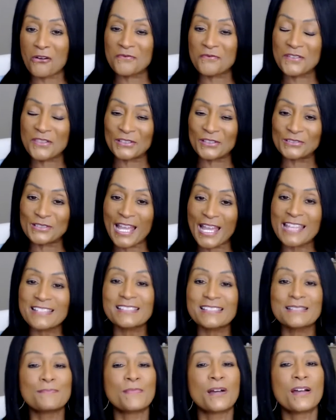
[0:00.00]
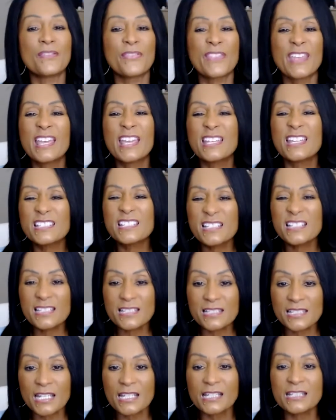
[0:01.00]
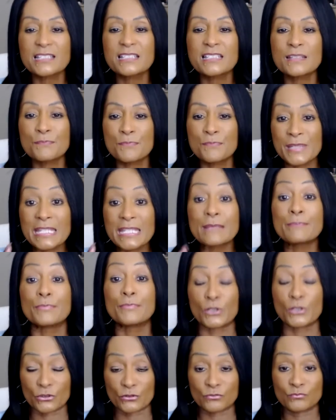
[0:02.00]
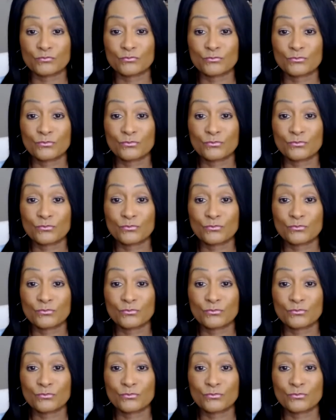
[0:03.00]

over the last month, six people